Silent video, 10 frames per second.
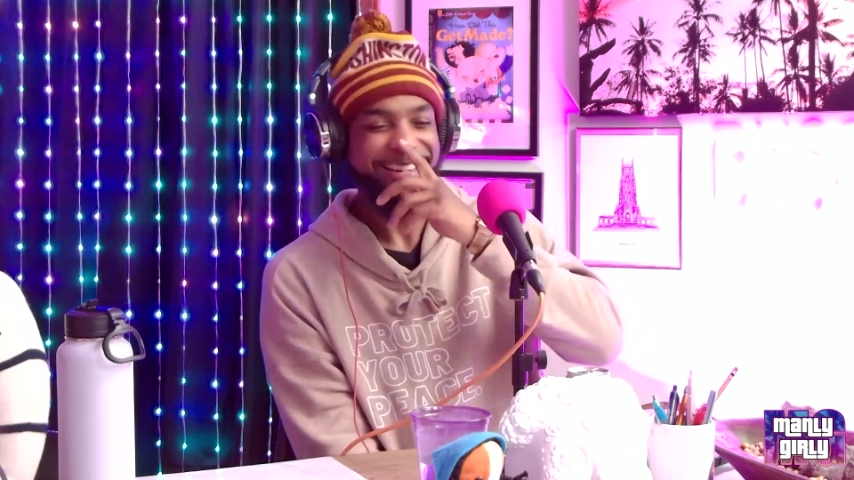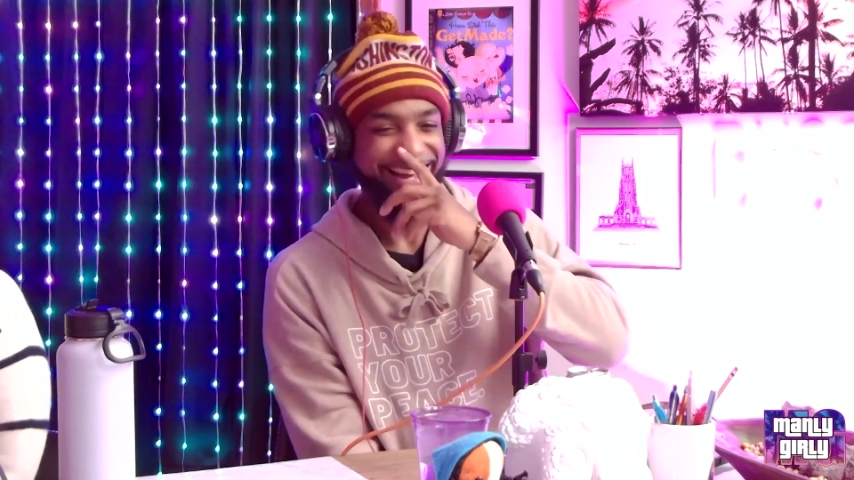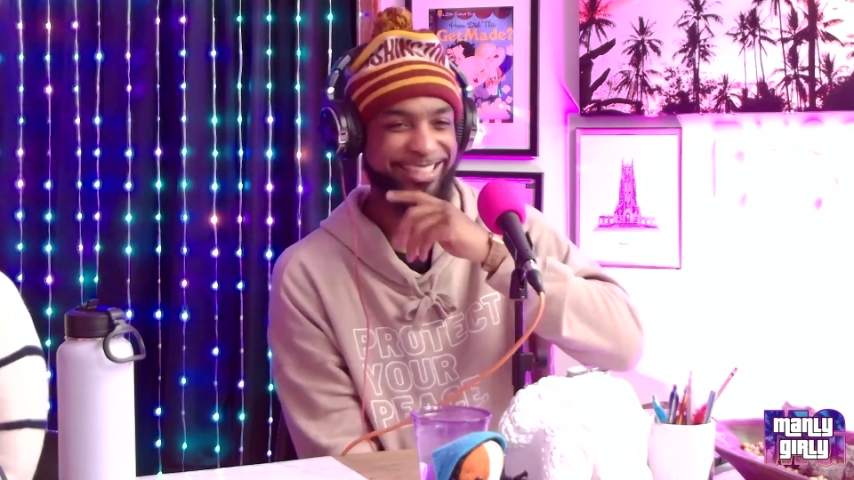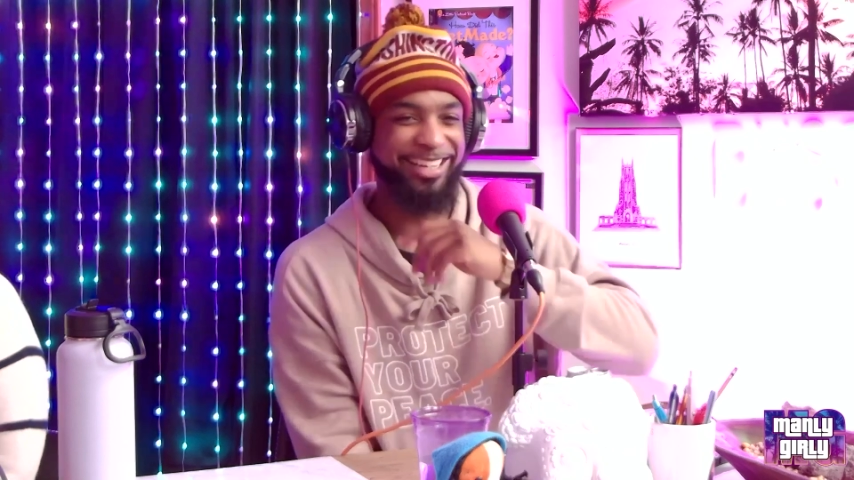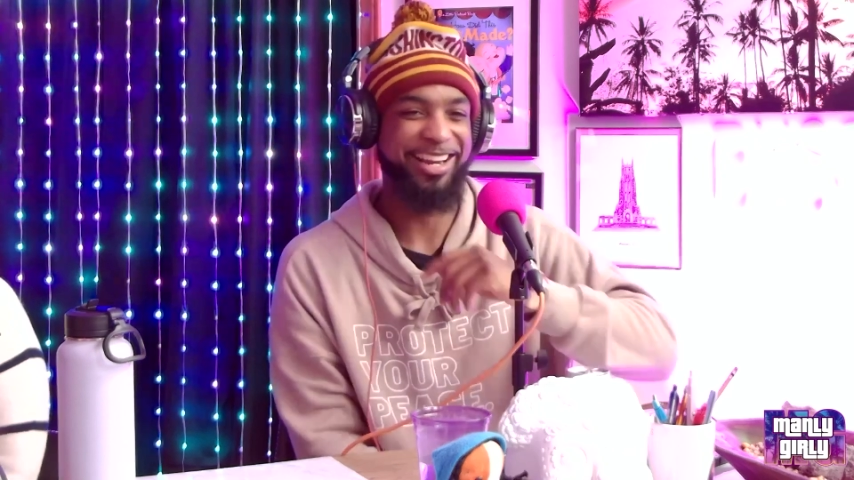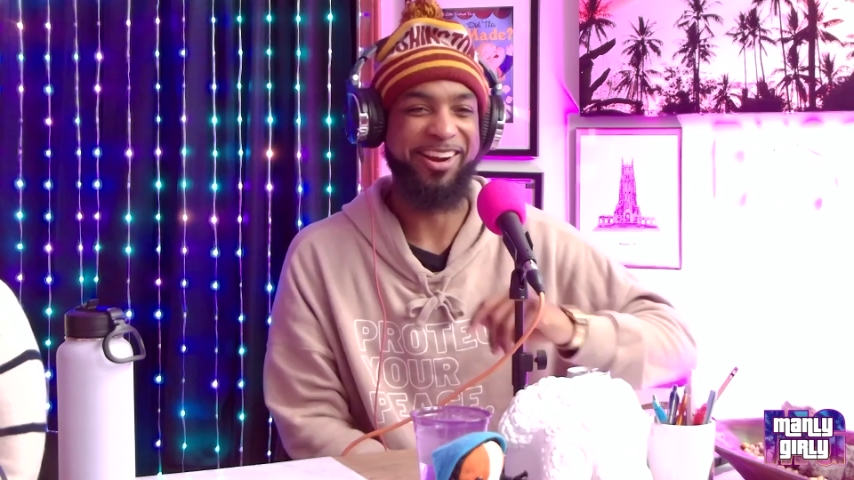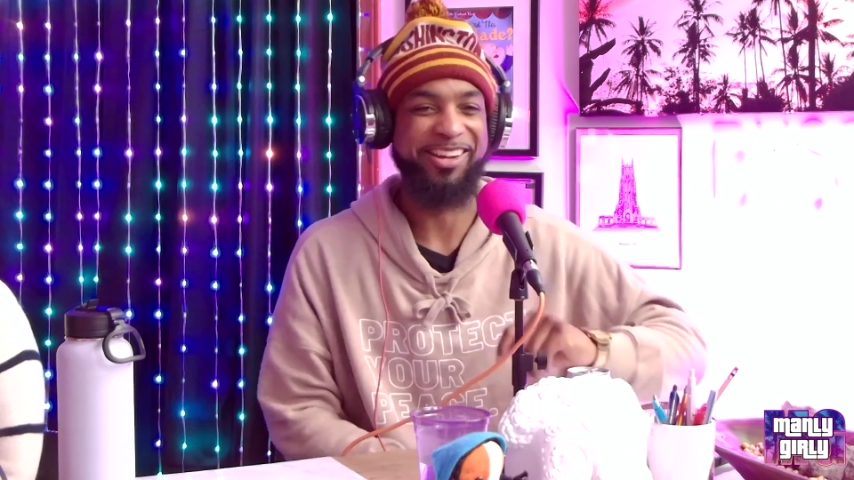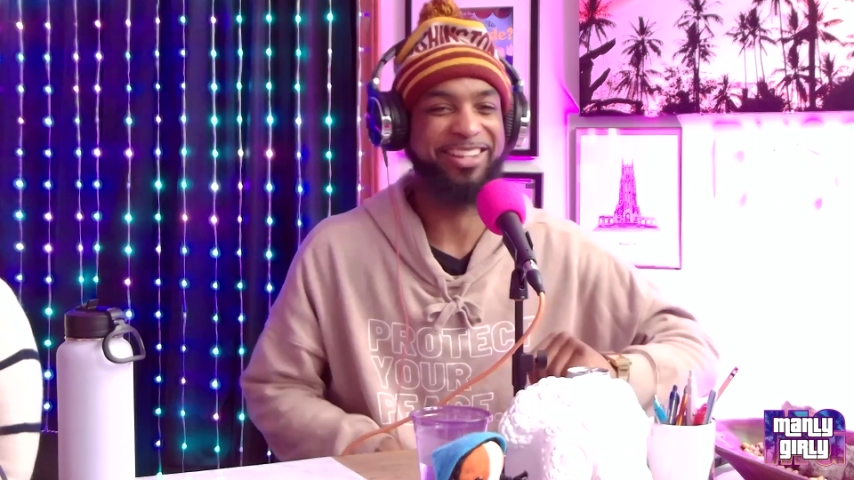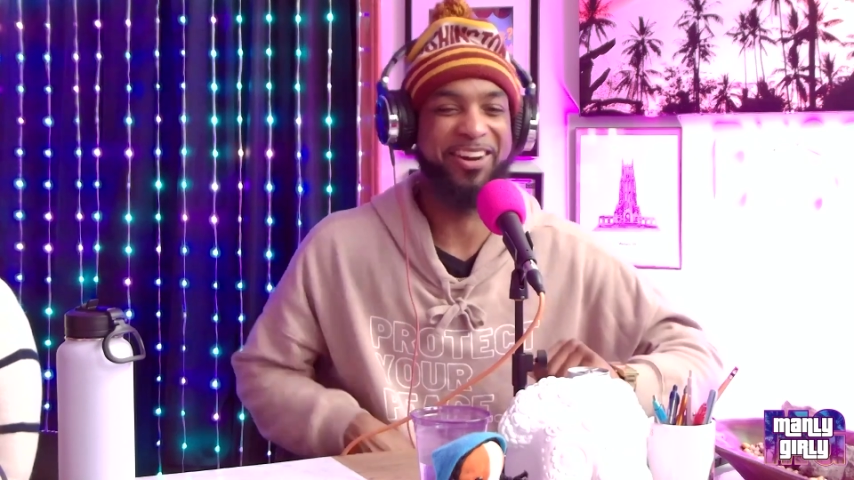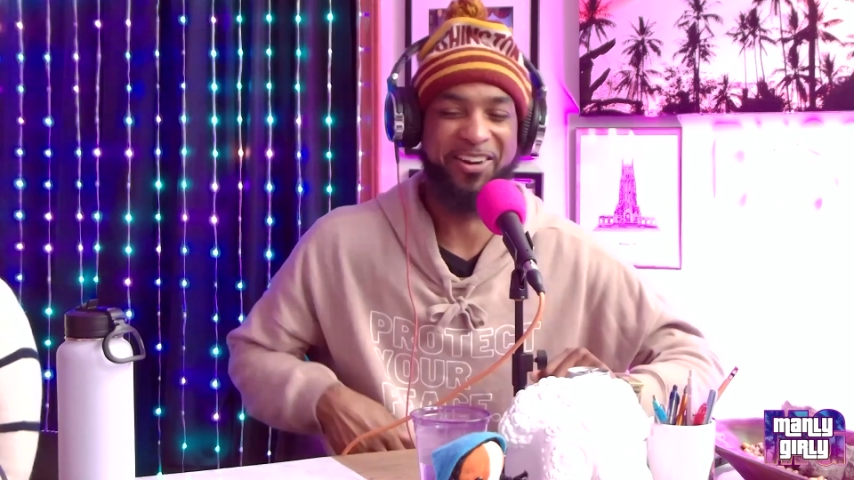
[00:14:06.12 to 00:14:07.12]
That was
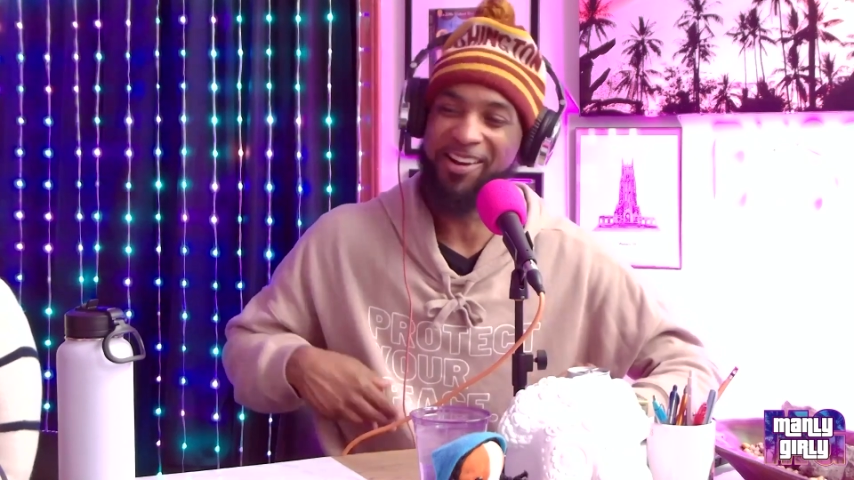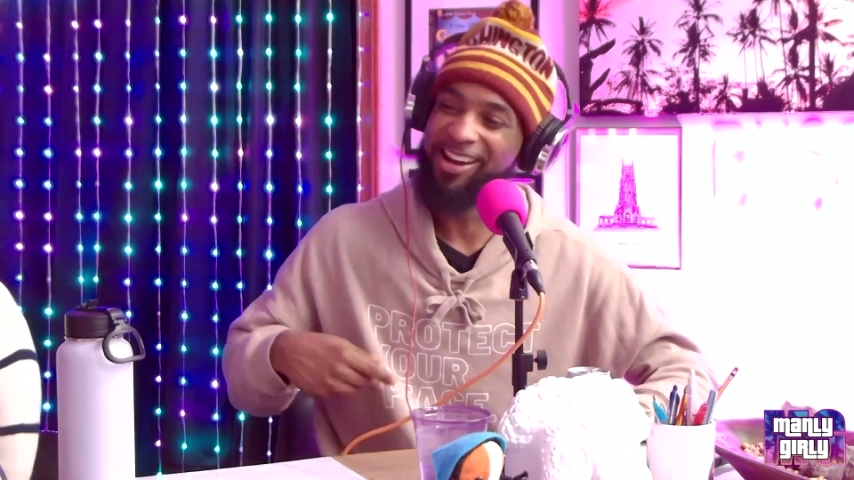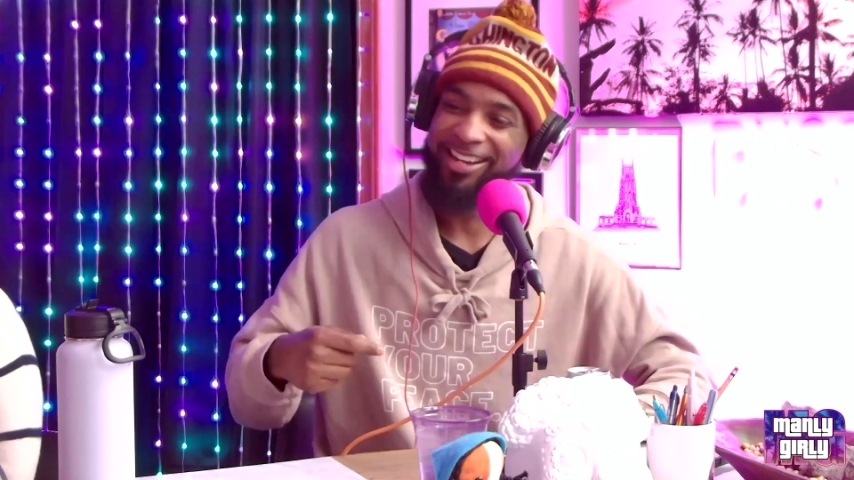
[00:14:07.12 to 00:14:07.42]
hilarious, though.